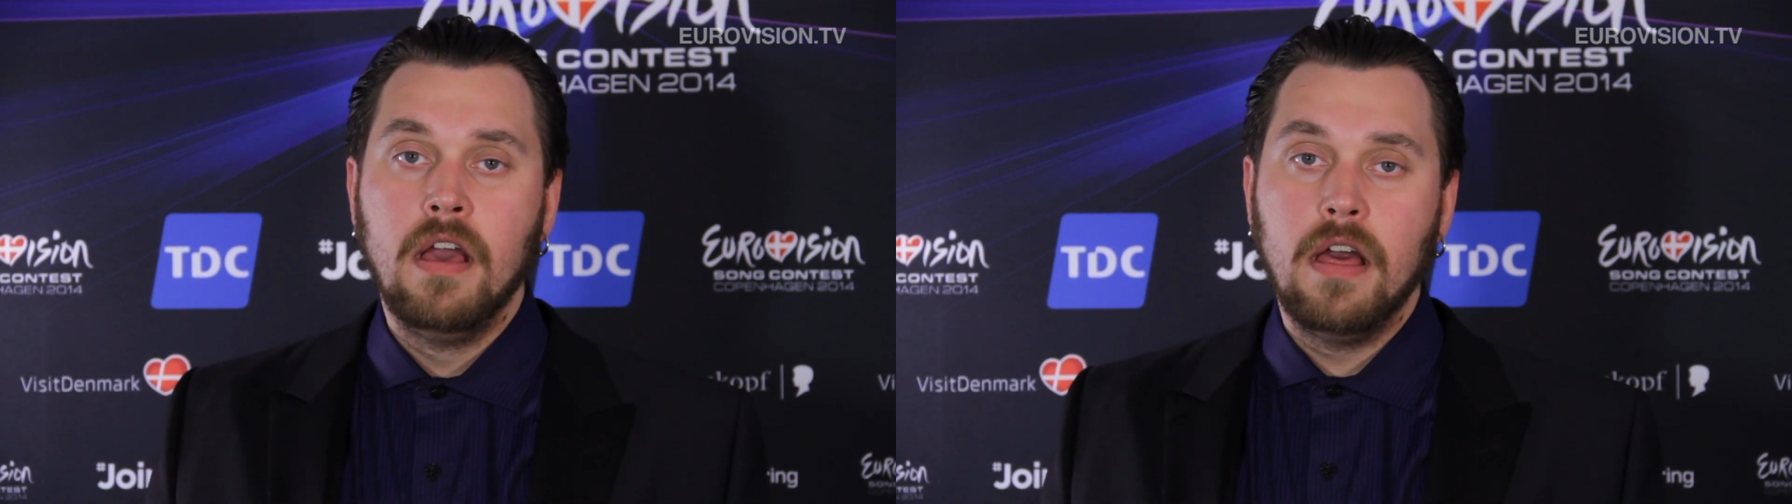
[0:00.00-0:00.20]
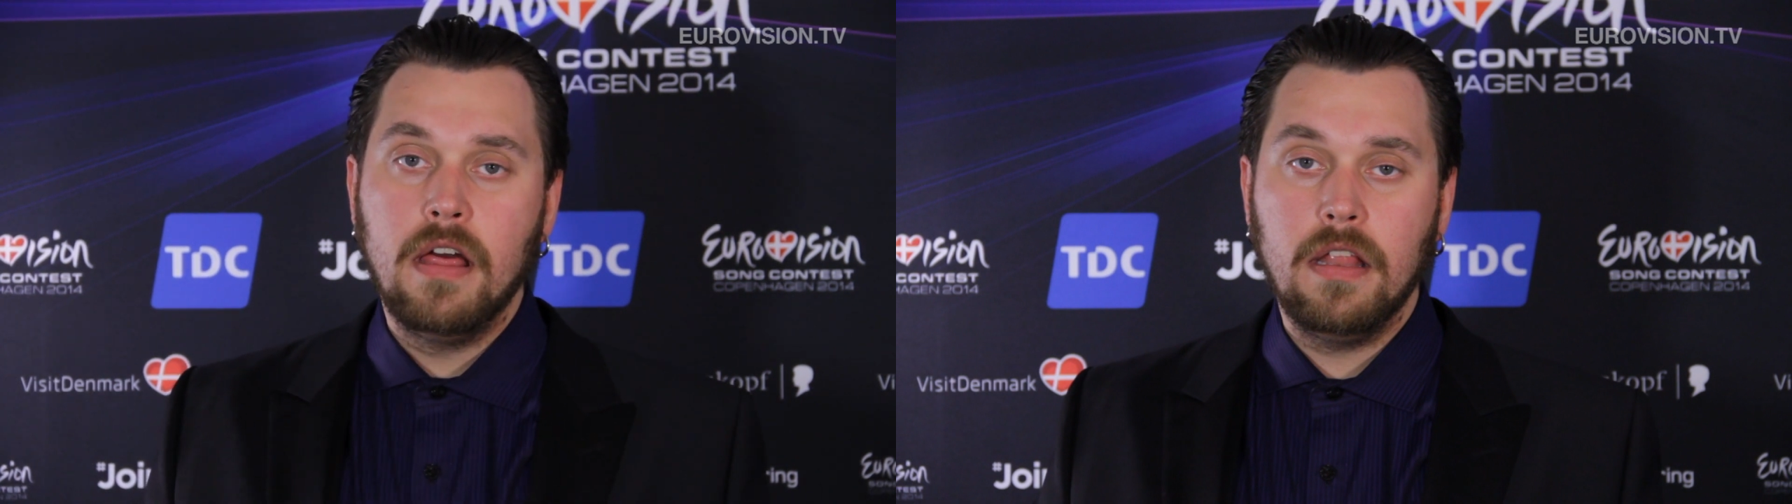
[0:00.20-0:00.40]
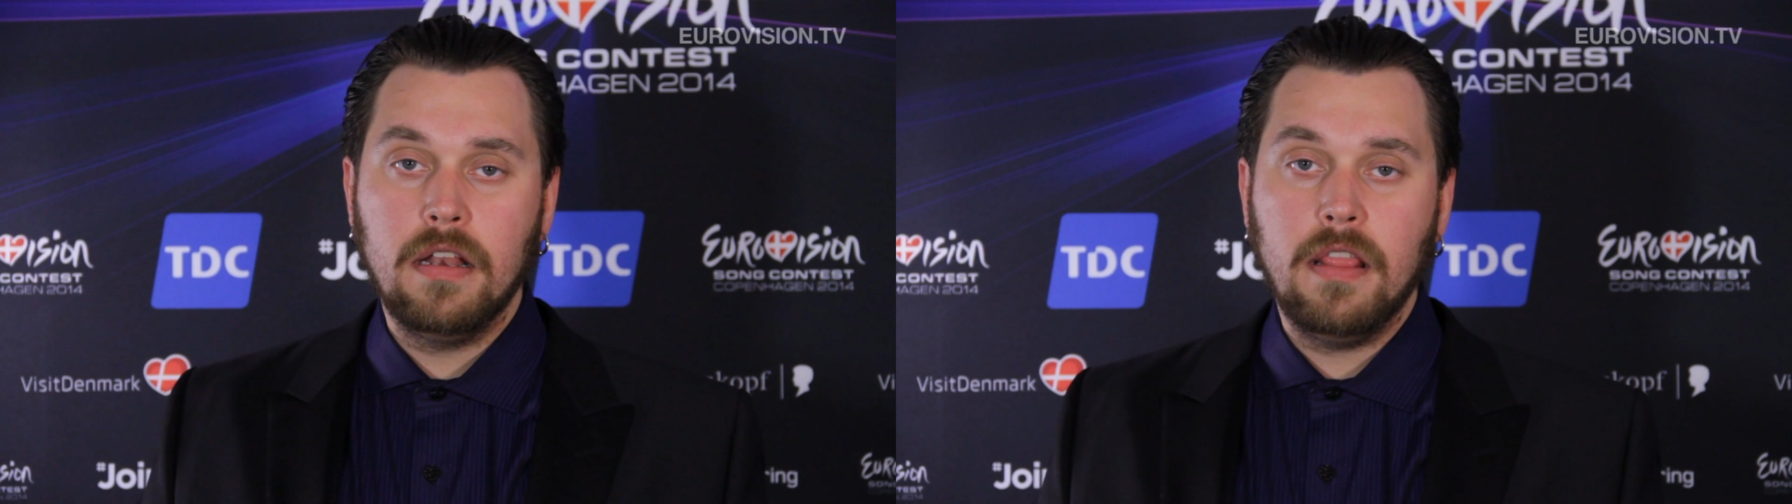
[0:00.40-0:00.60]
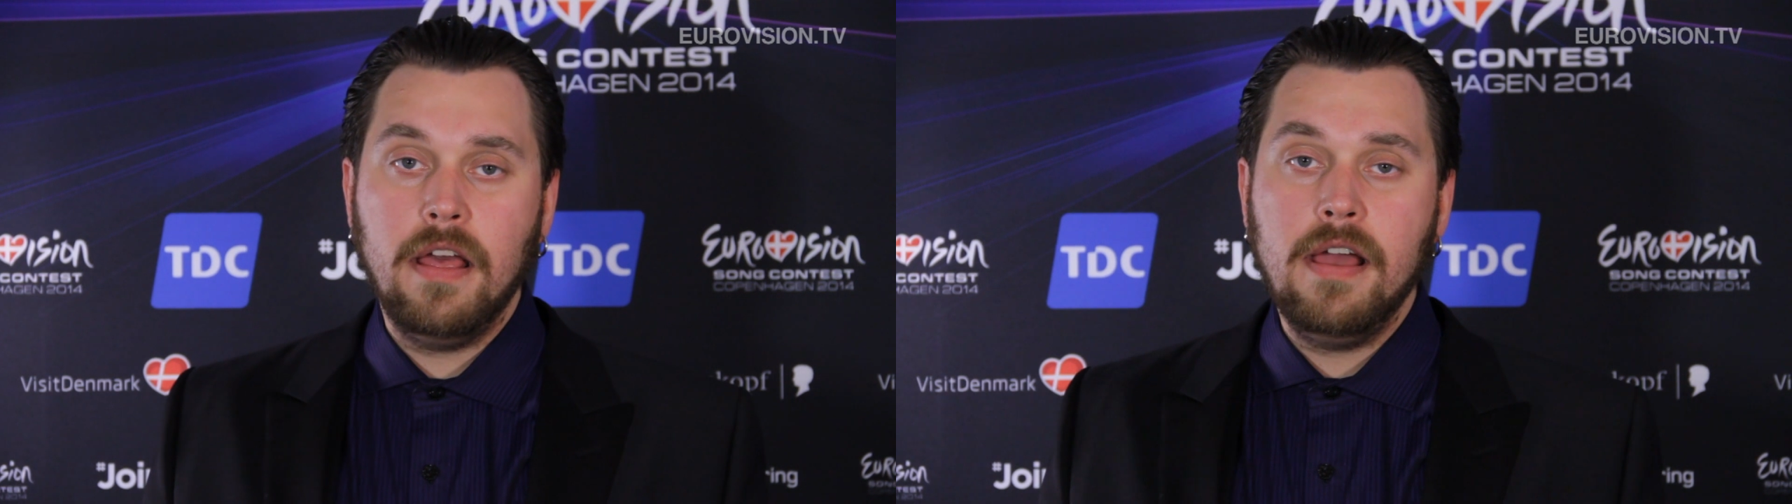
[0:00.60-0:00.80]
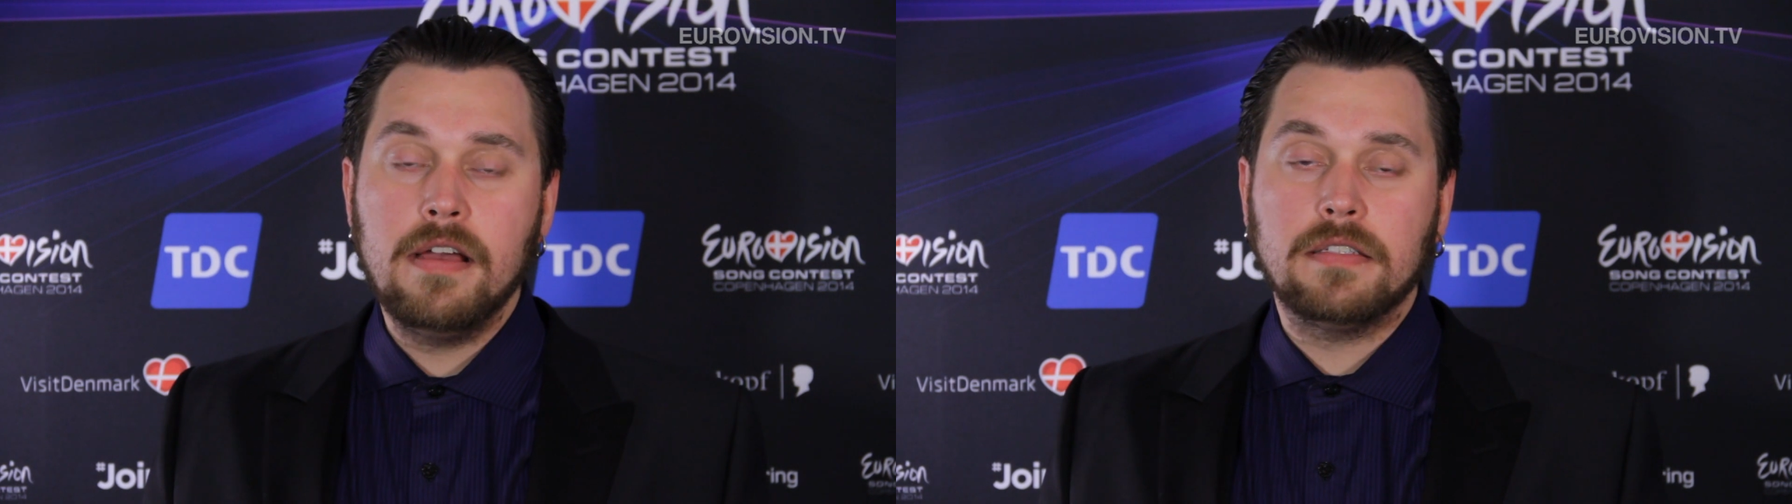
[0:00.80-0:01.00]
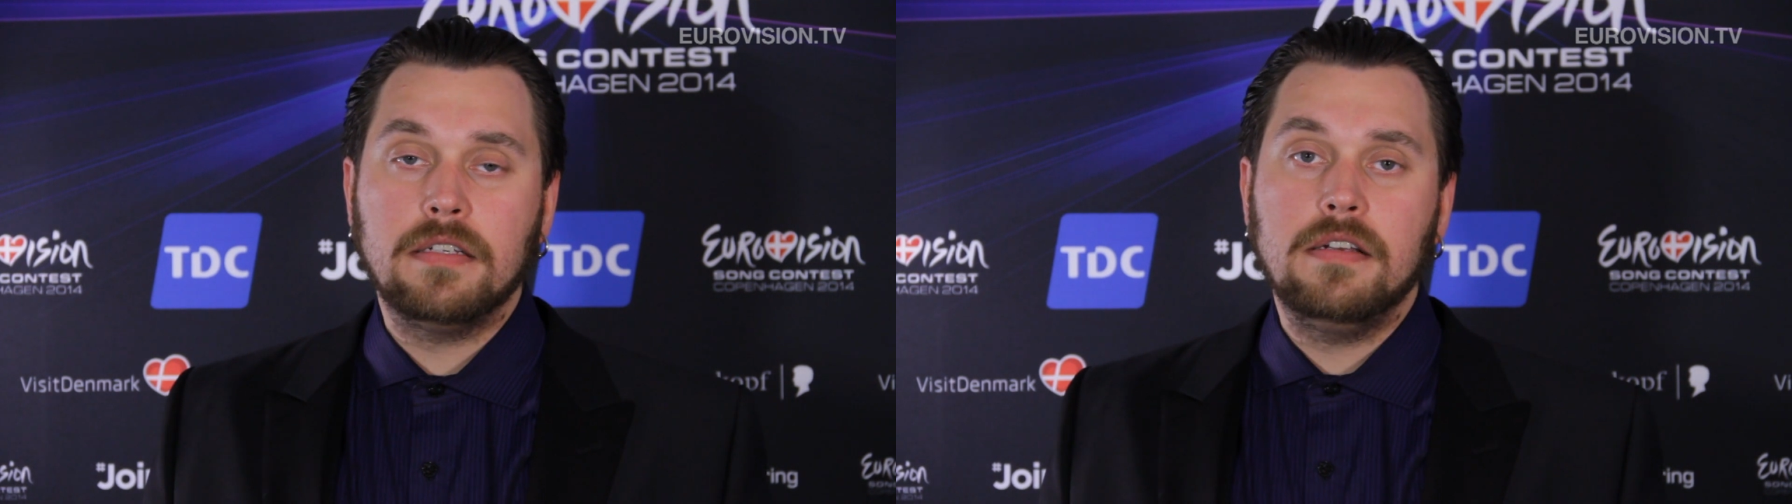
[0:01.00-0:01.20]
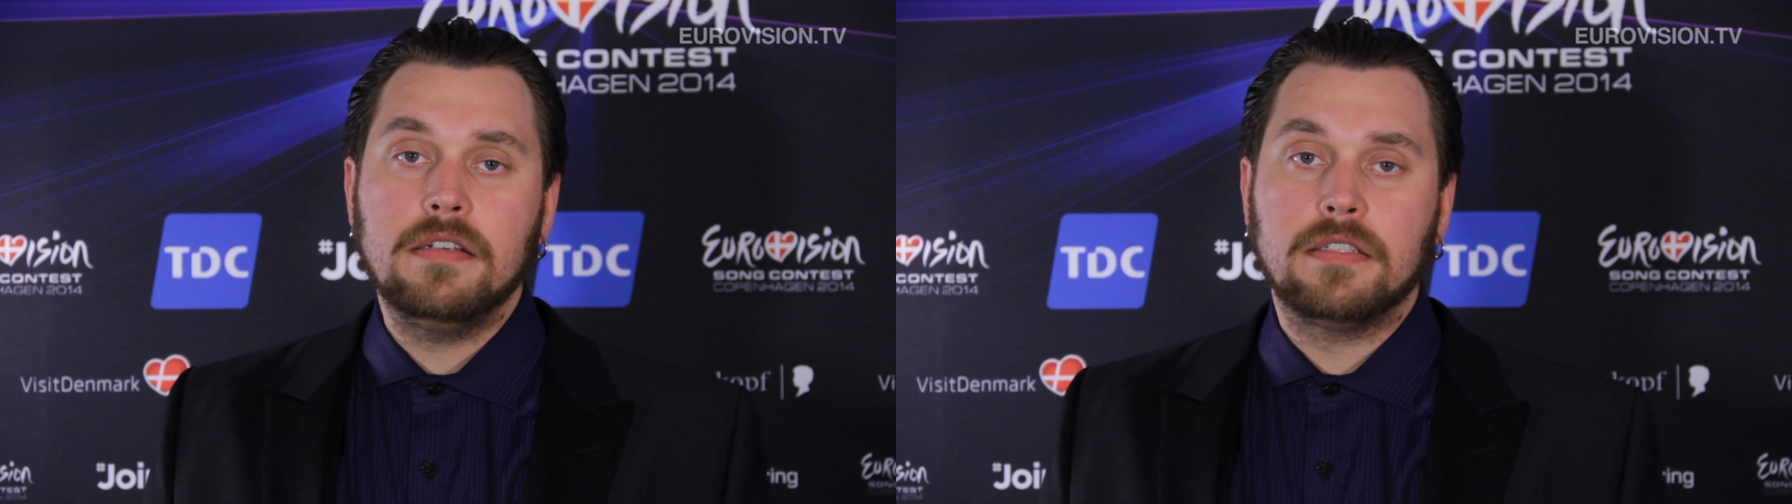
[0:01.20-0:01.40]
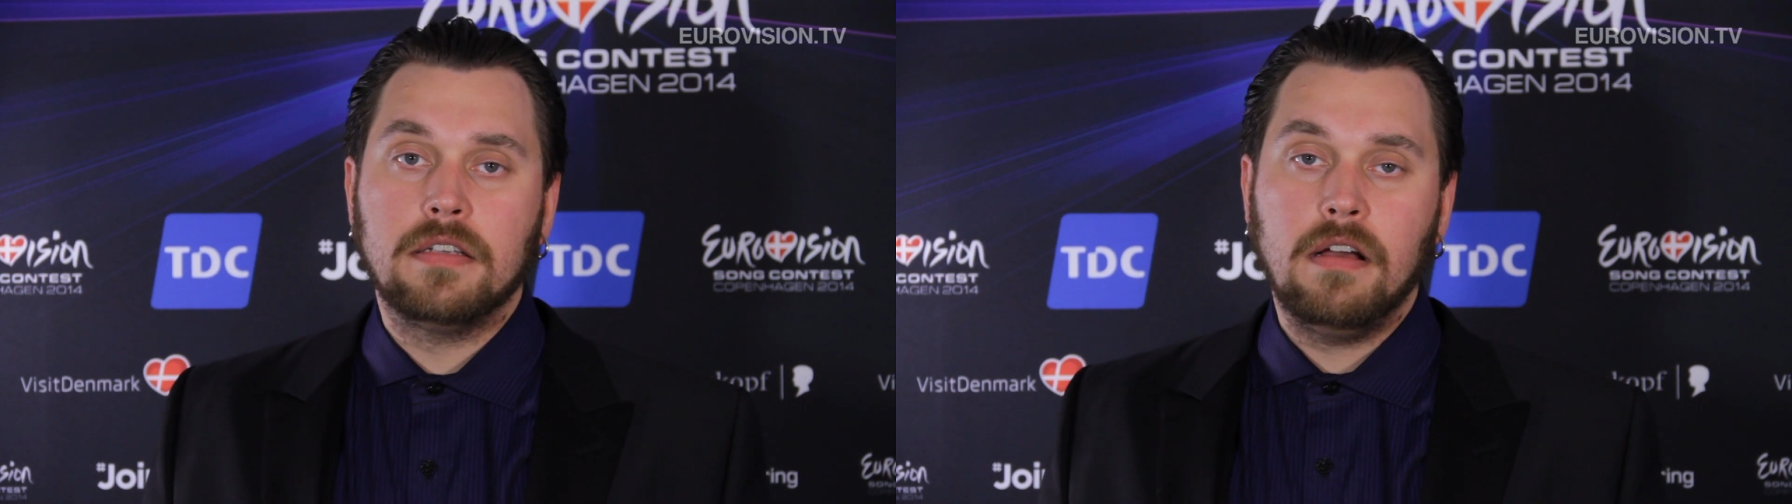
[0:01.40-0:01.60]
And there's
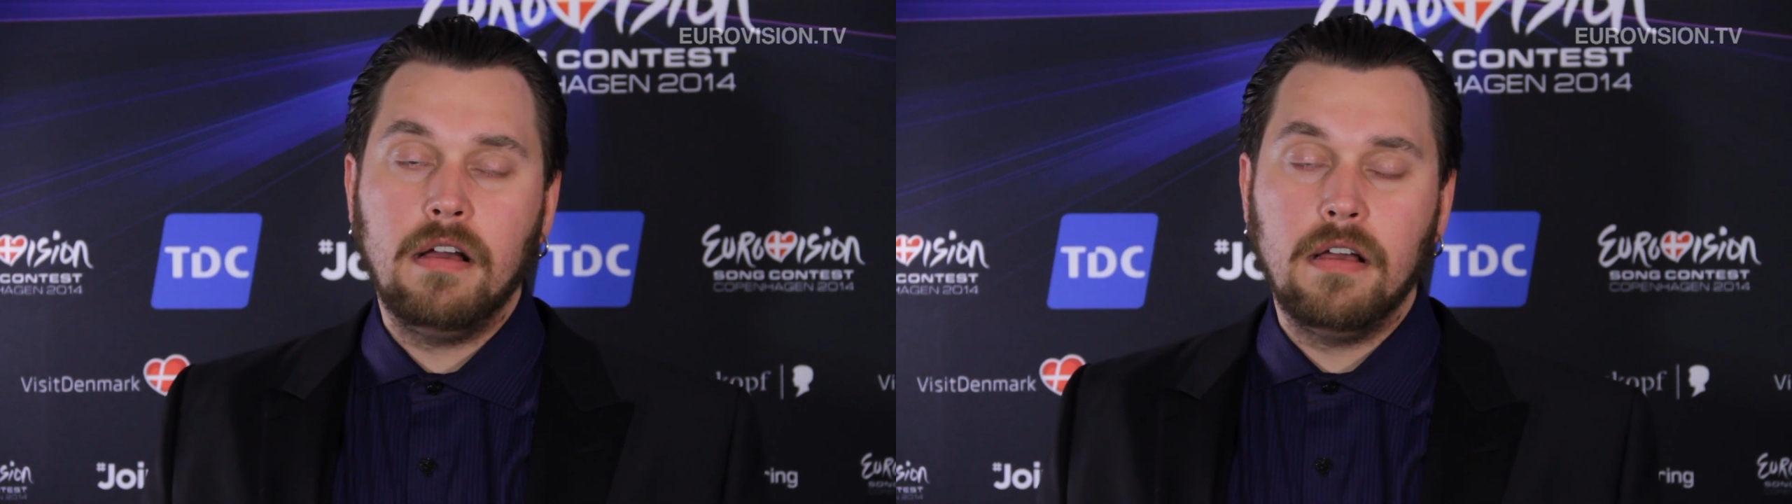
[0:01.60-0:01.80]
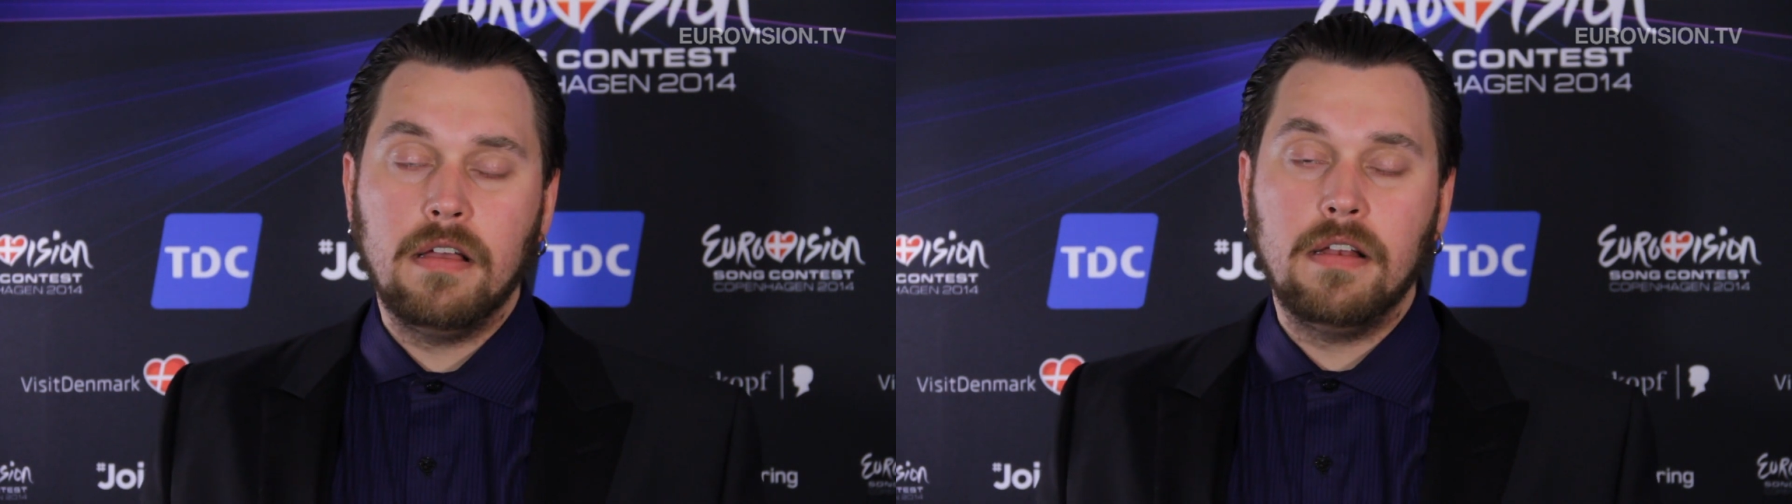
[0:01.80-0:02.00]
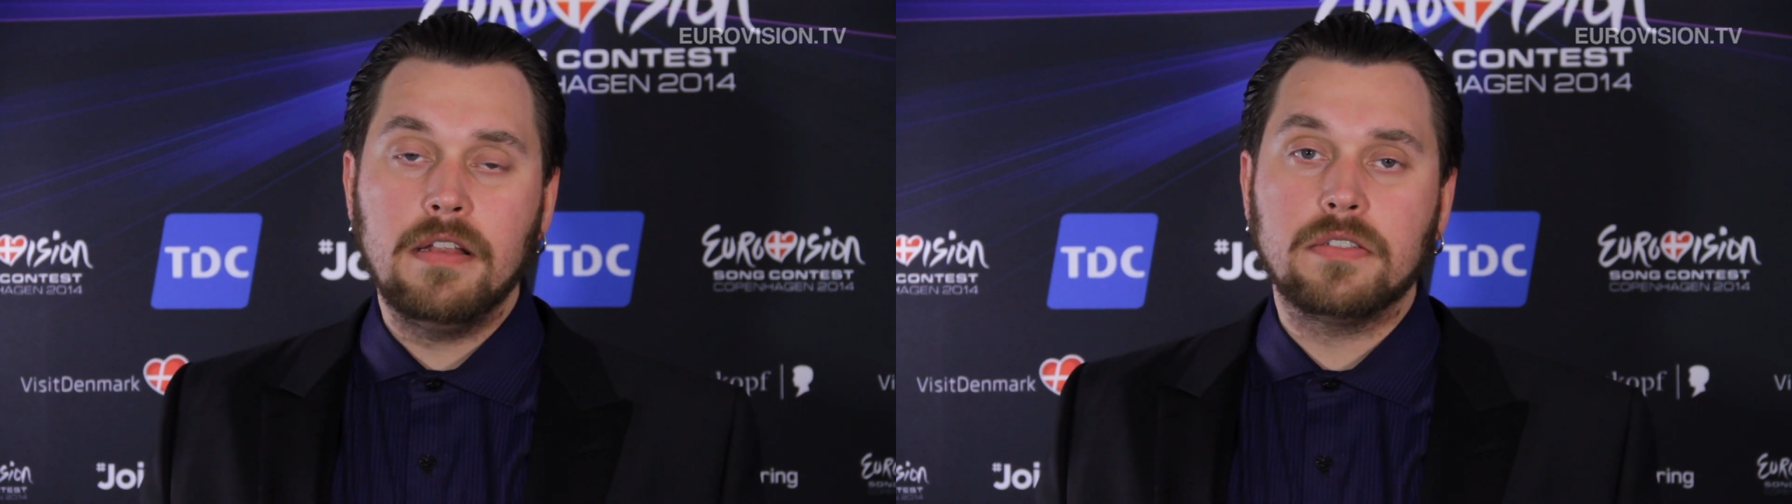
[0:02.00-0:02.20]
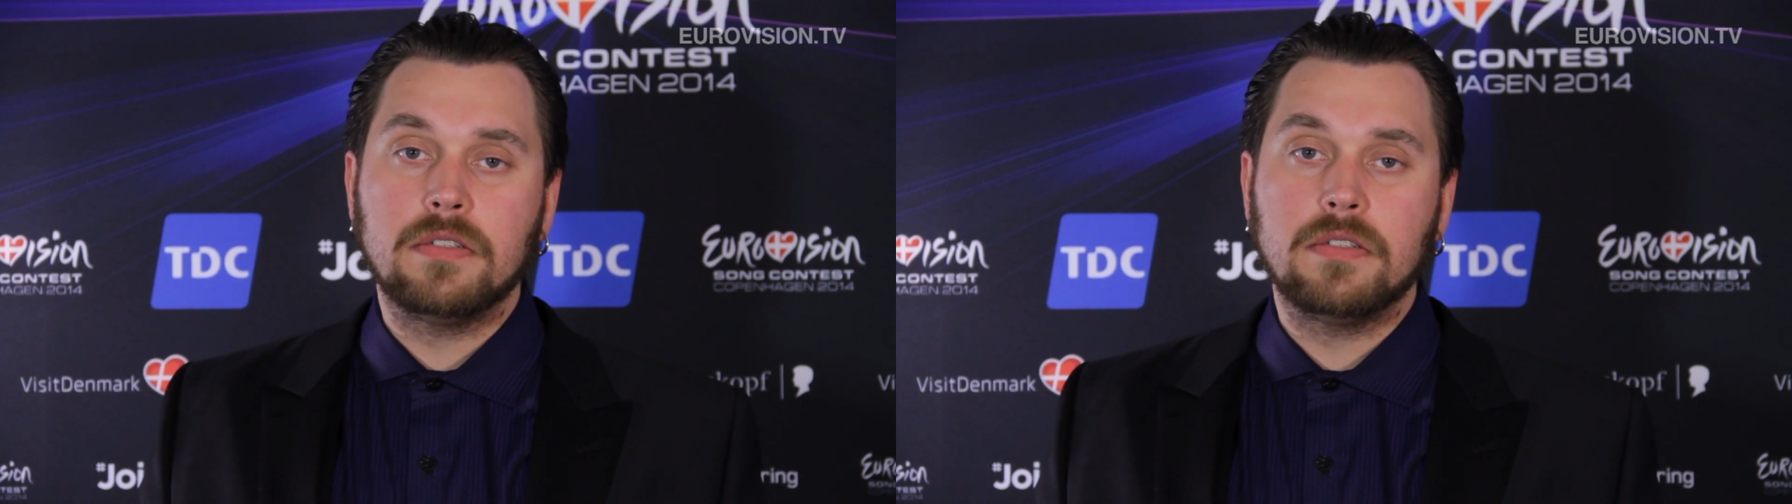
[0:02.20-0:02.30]
a silent